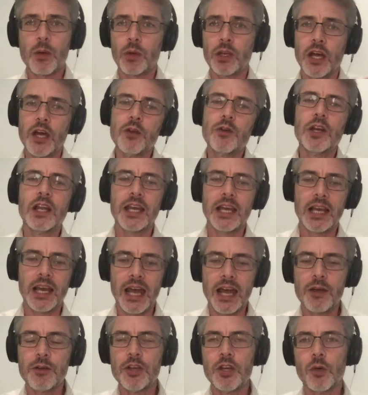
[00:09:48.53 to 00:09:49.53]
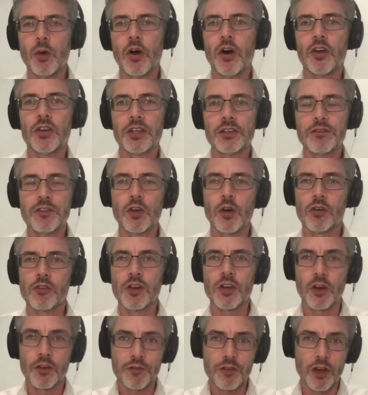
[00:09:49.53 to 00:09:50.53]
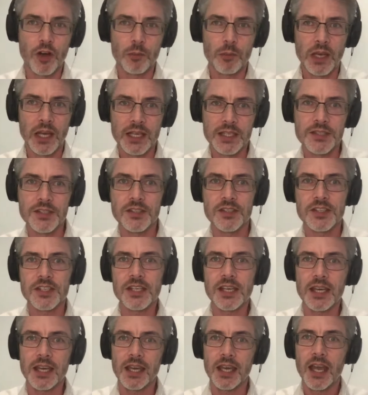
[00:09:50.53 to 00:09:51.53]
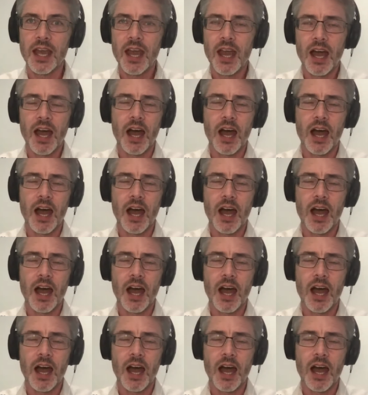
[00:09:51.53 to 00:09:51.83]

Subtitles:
will only allow you on if you're an Offcom licensee.